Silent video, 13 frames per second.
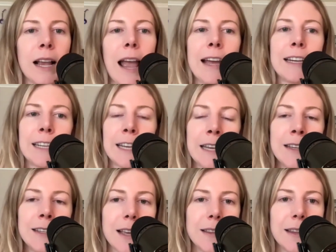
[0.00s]
And he
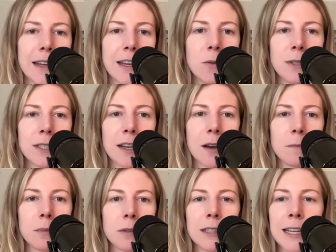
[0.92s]
said that he was
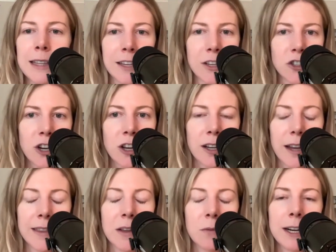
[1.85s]
completely shook.
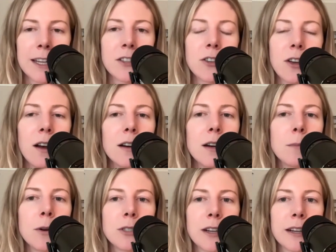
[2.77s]
And then when he saw her
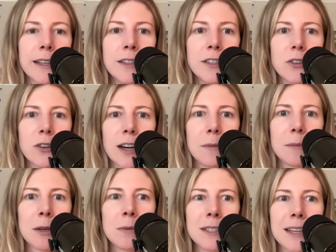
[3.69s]
post on Instagram,
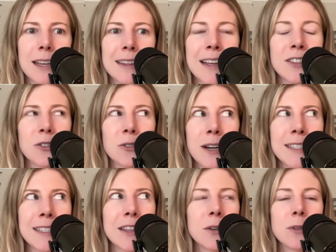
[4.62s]
he was like, that's
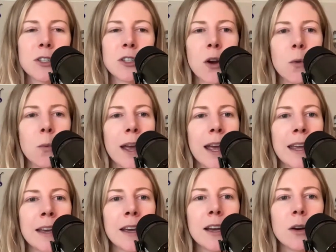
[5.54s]
crazy. There was no
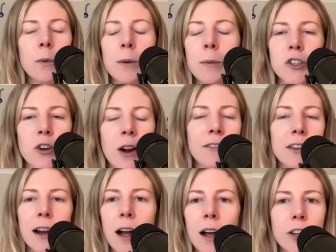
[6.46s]
way we were driving
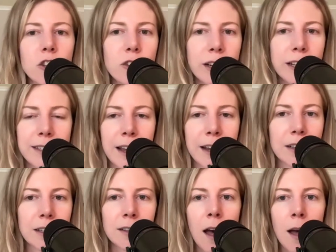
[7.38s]
110
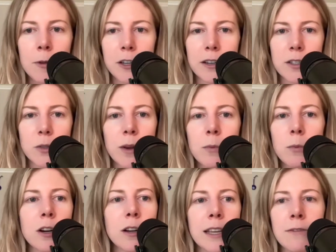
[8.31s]
kilometers. We
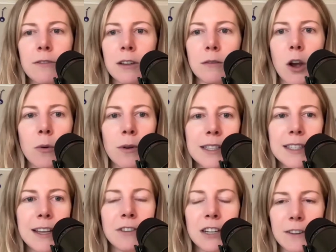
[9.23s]
weren't even going
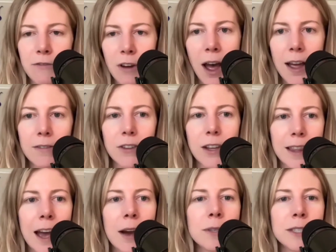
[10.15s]
75. Like
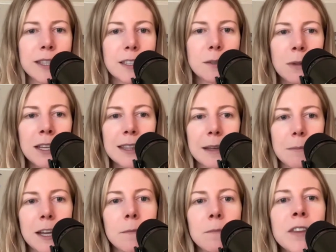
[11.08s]
that was the speed
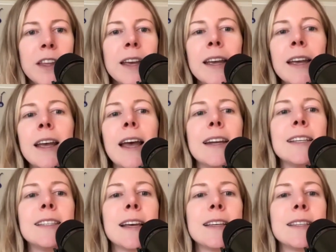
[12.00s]
limit. And he
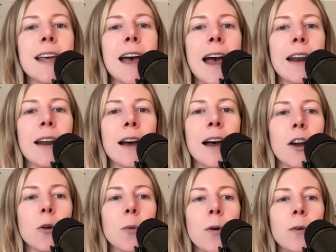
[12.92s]
says
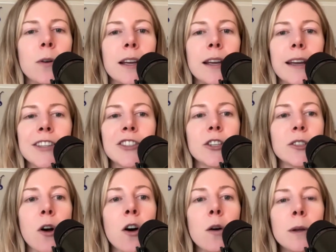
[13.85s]
that, quote, it's just
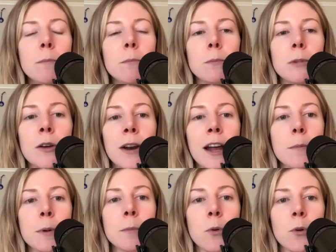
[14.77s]
all been blown out of
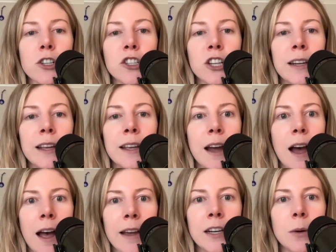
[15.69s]
proportion and
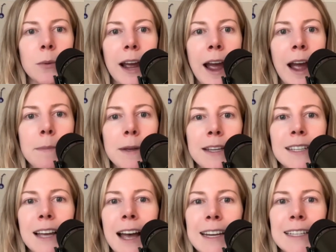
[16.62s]
I know what happened.
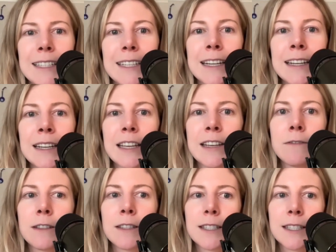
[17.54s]
I didn't
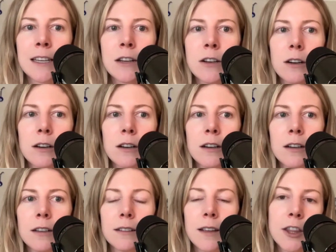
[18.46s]
even see her
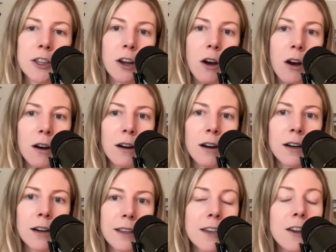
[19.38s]
in the car.
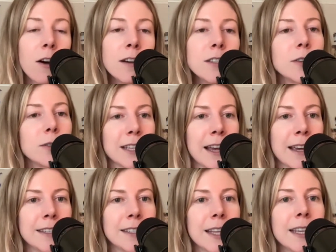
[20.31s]
He also
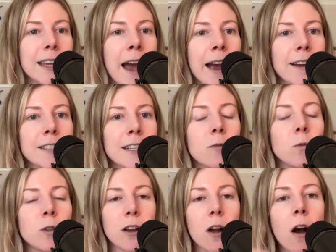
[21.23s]
says that the accident
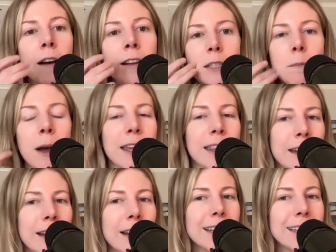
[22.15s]
was caused by
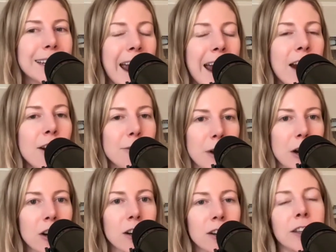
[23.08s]
the
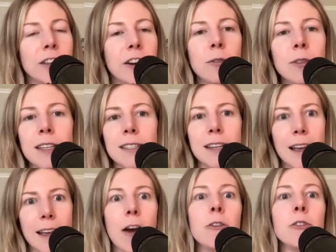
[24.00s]
carer, this
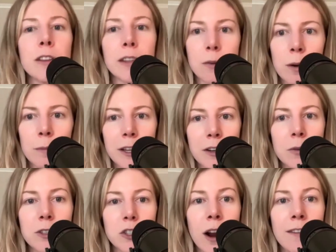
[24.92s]
elderly woman who
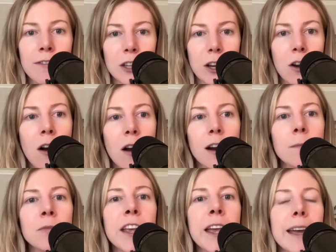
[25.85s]
was driving the car.
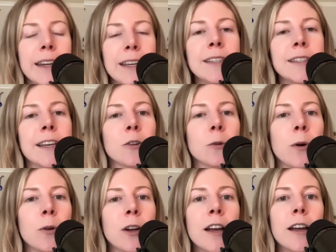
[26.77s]
And he said,
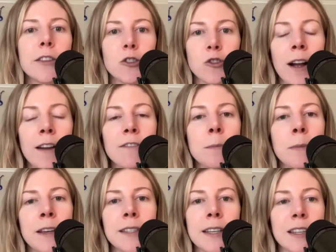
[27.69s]
quote, the driver
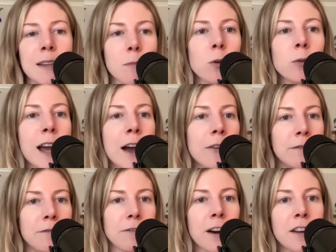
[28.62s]
basically pulled out
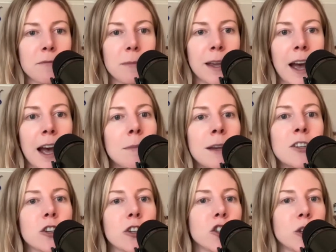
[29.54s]
in front of me. I made
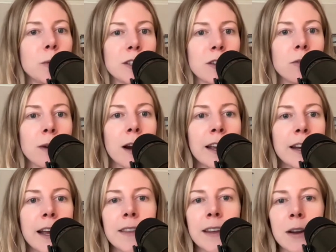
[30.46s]
sure she was all right.
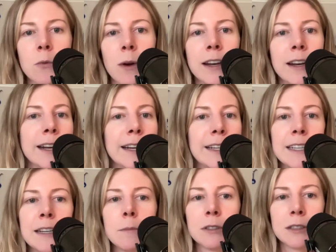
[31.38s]
And then I went and I
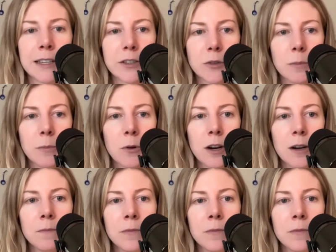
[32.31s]
did a police report.